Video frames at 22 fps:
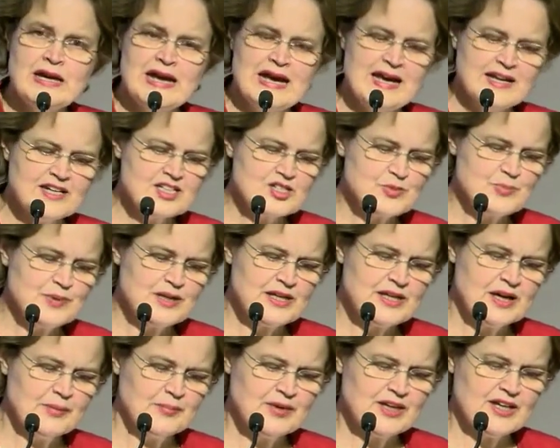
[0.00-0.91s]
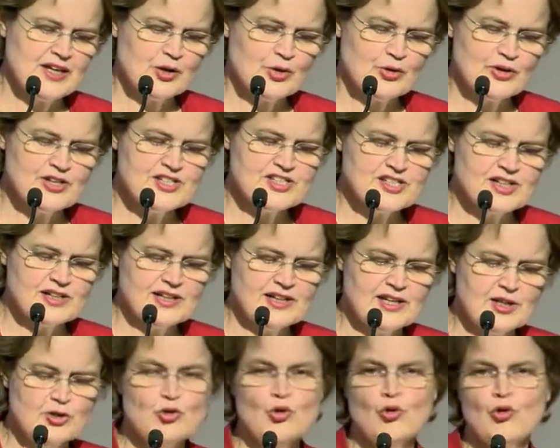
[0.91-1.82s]
and it's becoming
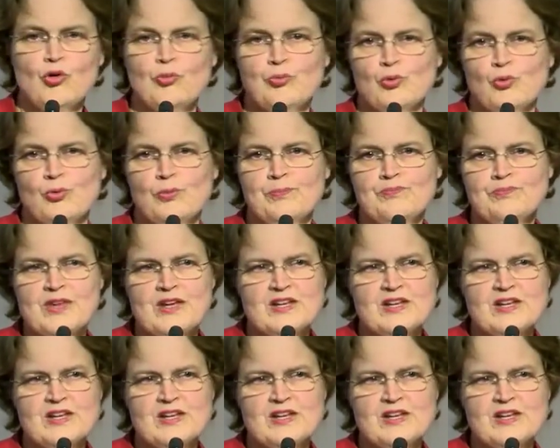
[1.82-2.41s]
increasingly normal